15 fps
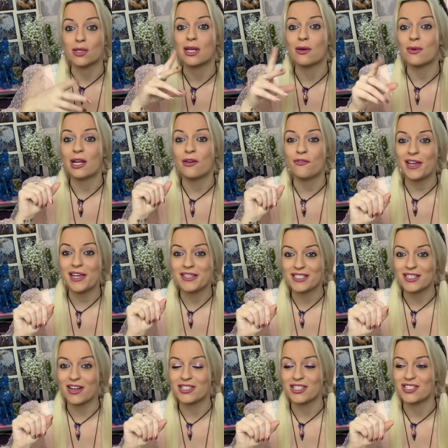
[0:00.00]
Now, when I first
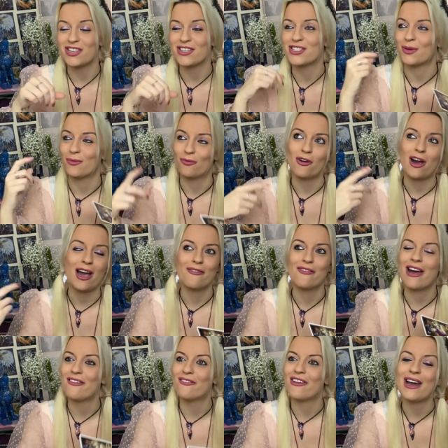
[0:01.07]
started YouTube, right
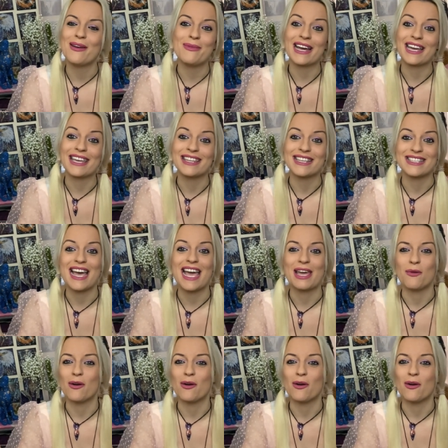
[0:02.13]
back in the day,